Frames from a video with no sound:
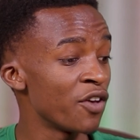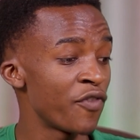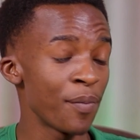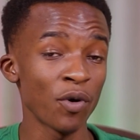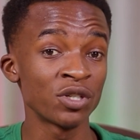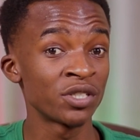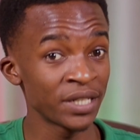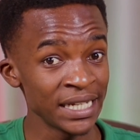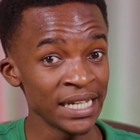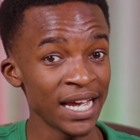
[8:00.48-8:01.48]
FreePods
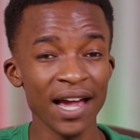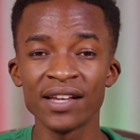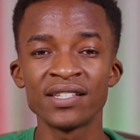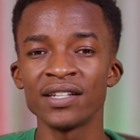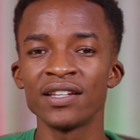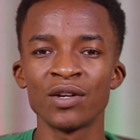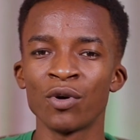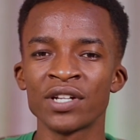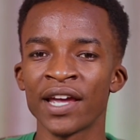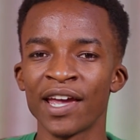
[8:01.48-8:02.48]
3 exceeded
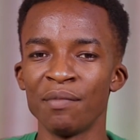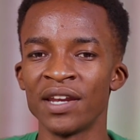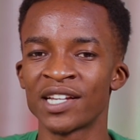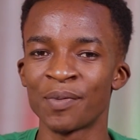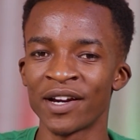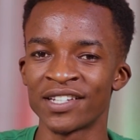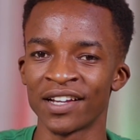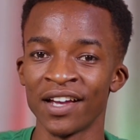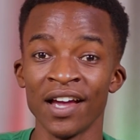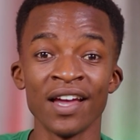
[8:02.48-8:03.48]
what I came in expecting.
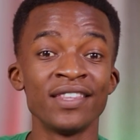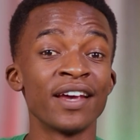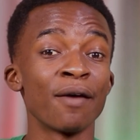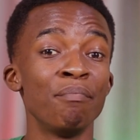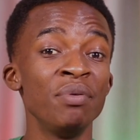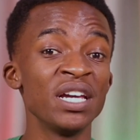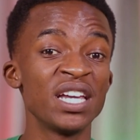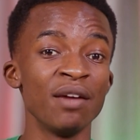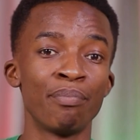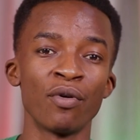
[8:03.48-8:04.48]
They are a big
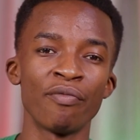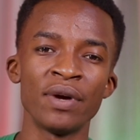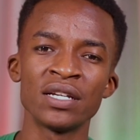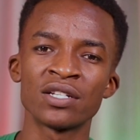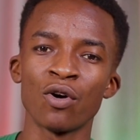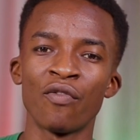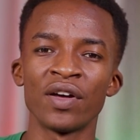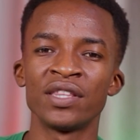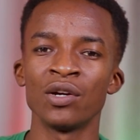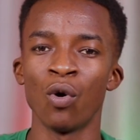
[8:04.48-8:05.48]
improvement
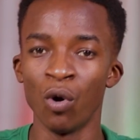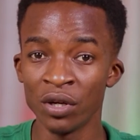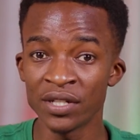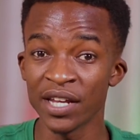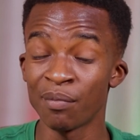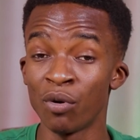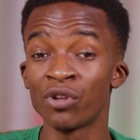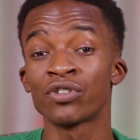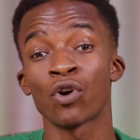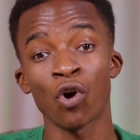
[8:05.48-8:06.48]
over the old in
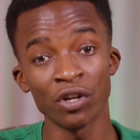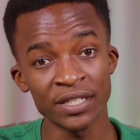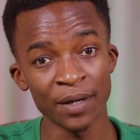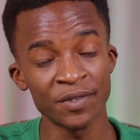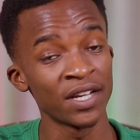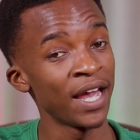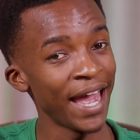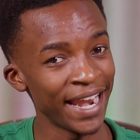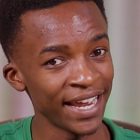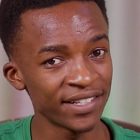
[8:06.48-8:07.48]
both concept
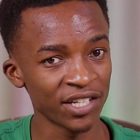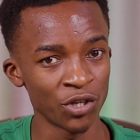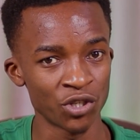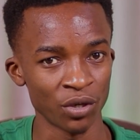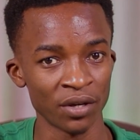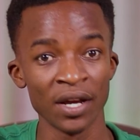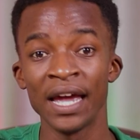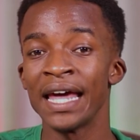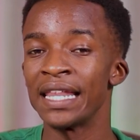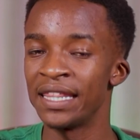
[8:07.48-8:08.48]
and execution.
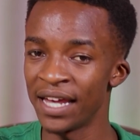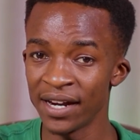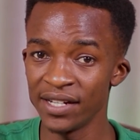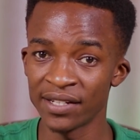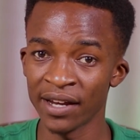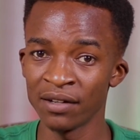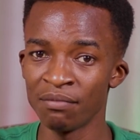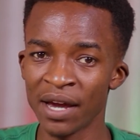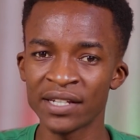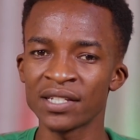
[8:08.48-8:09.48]
Their design
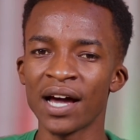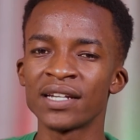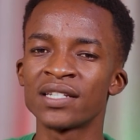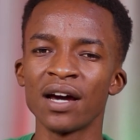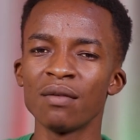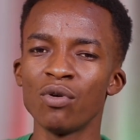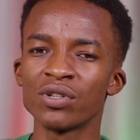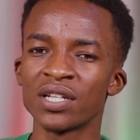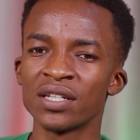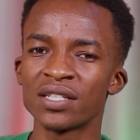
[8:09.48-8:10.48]
makes a ton more
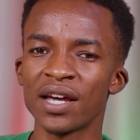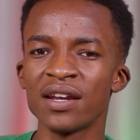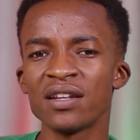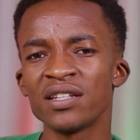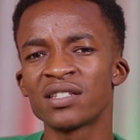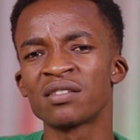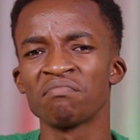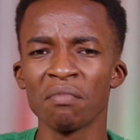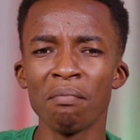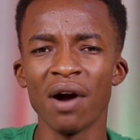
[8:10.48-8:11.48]
sense and is
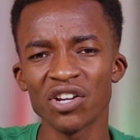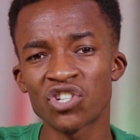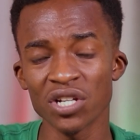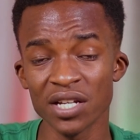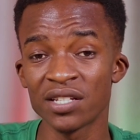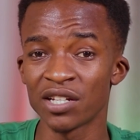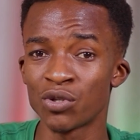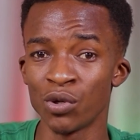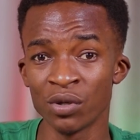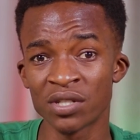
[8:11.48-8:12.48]
much easier
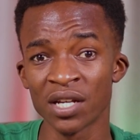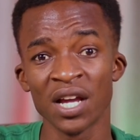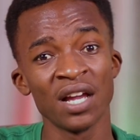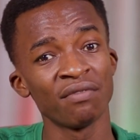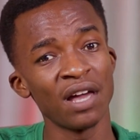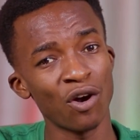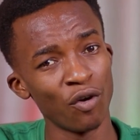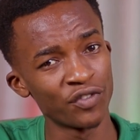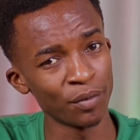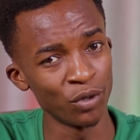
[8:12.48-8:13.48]
to use. They're
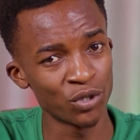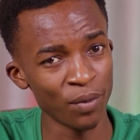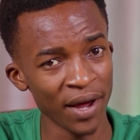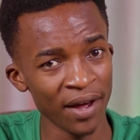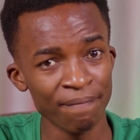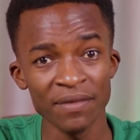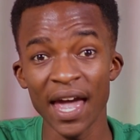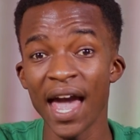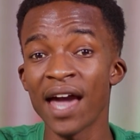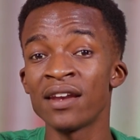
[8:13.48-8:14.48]
comfortable to wear,
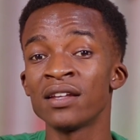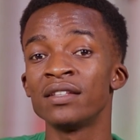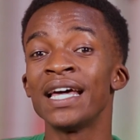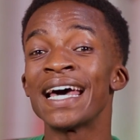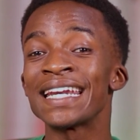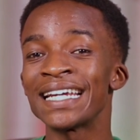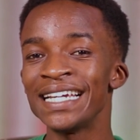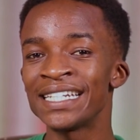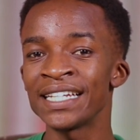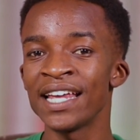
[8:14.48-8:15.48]
and they're
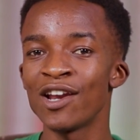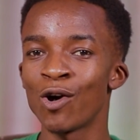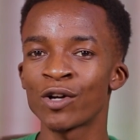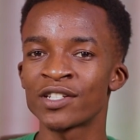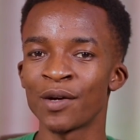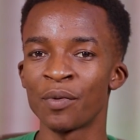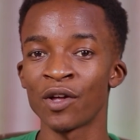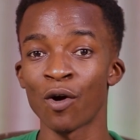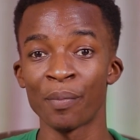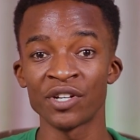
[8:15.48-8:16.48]
right in lockstep with
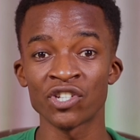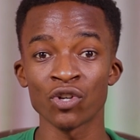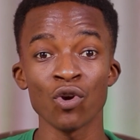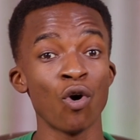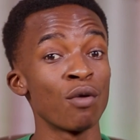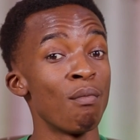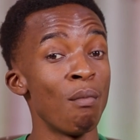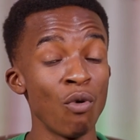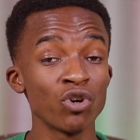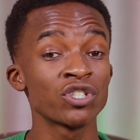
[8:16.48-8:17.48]
the competition
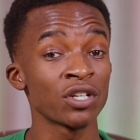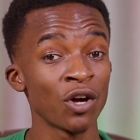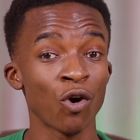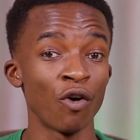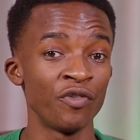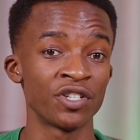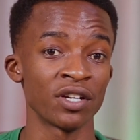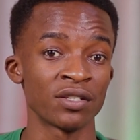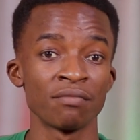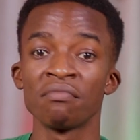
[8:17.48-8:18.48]
on most core
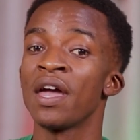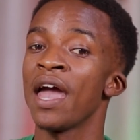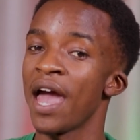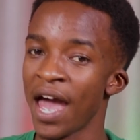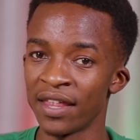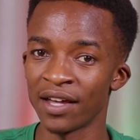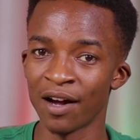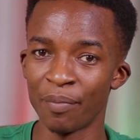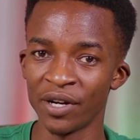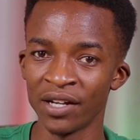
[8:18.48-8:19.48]
features. And the
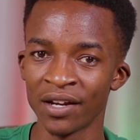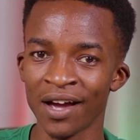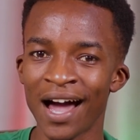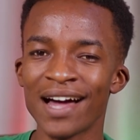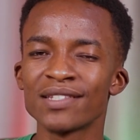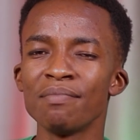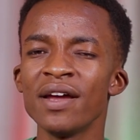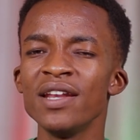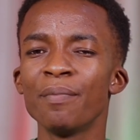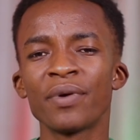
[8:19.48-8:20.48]
company has
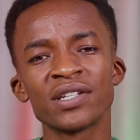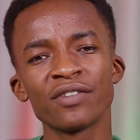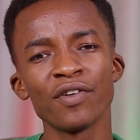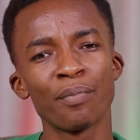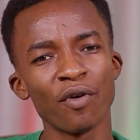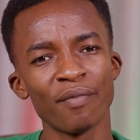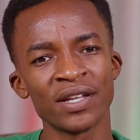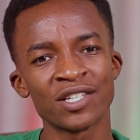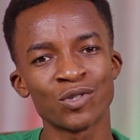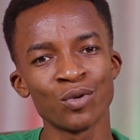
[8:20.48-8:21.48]
made impressive
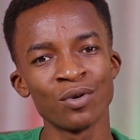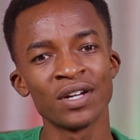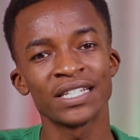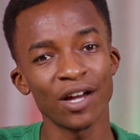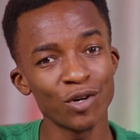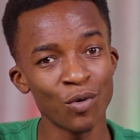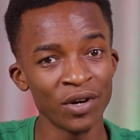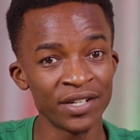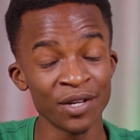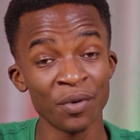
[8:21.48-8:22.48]
improvements to sound
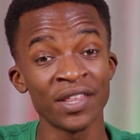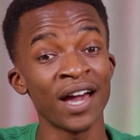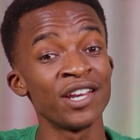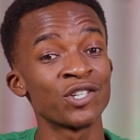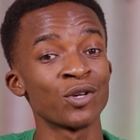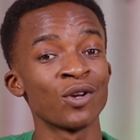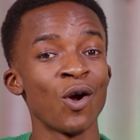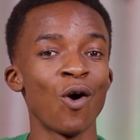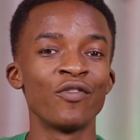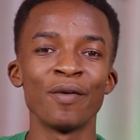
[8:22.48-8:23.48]
quality with the addition
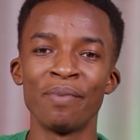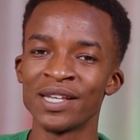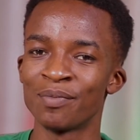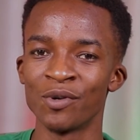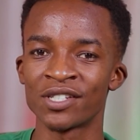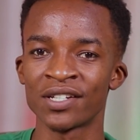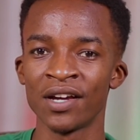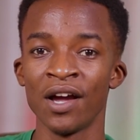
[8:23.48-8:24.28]
of the bass boost.